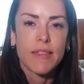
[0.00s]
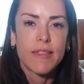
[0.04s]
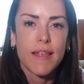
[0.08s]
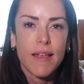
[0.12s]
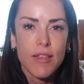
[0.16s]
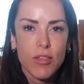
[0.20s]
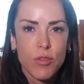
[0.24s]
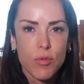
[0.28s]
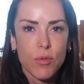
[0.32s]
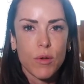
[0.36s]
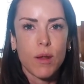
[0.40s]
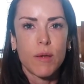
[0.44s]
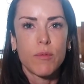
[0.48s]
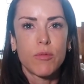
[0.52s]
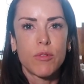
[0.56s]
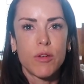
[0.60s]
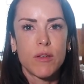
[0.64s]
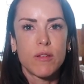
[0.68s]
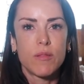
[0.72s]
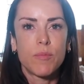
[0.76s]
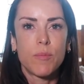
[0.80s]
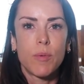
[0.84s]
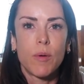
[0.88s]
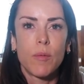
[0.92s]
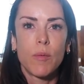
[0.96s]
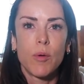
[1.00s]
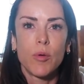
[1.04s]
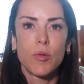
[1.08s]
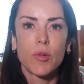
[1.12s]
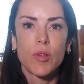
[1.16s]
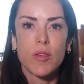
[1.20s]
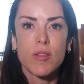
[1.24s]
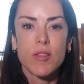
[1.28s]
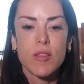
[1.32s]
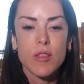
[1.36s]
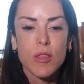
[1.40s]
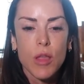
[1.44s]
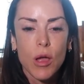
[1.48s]
That's what I'm trying to
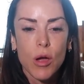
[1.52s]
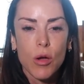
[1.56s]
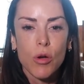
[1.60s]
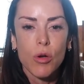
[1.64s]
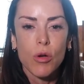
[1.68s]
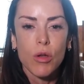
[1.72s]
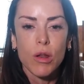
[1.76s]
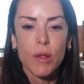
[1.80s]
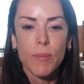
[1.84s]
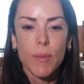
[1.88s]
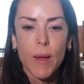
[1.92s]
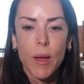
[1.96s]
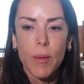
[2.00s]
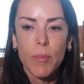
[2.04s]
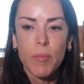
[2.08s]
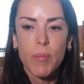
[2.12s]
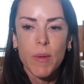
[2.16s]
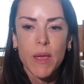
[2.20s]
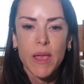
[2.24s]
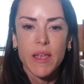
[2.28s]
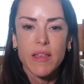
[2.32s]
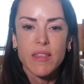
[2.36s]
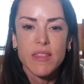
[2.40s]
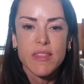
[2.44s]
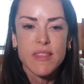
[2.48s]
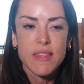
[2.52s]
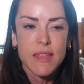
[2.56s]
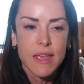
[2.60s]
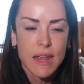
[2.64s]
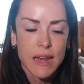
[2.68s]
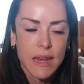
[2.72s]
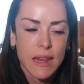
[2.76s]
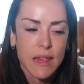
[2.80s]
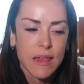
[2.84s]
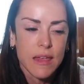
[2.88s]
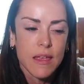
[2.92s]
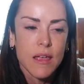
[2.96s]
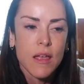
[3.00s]
promote. It's not all about being
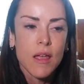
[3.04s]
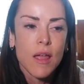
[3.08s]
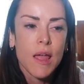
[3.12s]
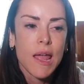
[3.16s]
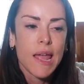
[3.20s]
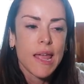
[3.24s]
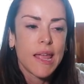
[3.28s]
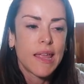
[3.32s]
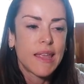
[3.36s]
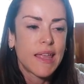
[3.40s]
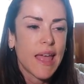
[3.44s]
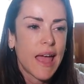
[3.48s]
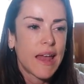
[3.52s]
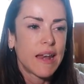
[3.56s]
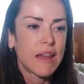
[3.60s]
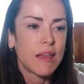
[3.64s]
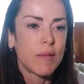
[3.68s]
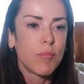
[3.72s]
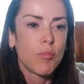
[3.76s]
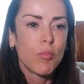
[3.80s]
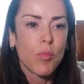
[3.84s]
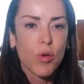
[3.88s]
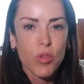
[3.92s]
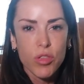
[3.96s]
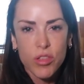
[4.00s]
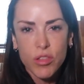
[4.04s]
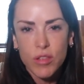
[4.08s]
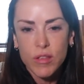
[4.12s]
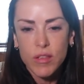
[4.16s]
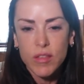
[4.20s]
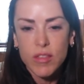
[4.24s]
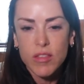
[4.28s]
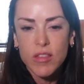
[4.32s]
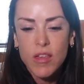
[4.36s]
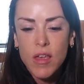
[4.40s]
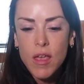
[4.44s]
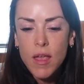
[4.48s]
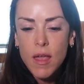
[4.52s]
skinny, getting
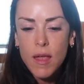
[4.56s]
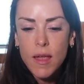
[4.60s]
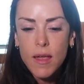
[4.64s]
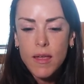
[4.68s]
muscles.